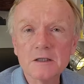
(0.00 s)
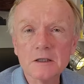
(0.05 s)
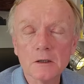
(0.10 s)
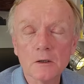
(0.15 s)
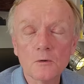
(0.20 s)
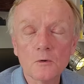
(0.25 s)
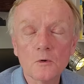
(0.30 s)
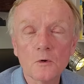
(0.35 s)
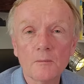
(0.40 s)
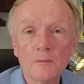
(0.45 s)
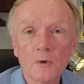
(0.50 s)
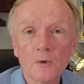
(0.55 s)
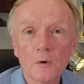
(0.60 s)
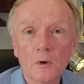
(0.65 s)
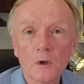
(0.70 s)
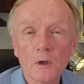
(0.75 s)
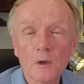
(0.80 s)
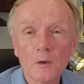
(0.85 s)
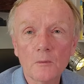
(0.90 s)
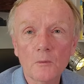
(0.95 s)
local
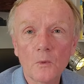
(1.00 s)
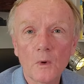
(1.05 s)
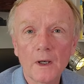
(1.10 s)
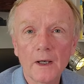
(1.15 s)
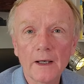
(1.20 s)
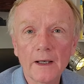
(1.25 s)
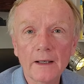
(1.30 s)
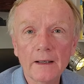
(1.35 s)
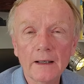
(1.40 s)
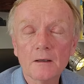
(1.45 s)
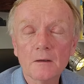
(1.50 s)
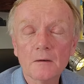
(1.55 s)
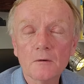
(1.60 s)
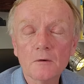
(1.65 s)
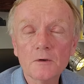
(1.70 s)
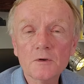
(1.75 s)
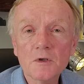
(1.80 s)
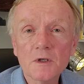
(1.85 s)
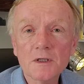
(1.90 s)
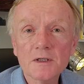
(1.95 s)
Moroccan wine. I'm
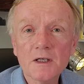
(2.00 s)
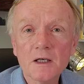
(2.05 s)
not trying to say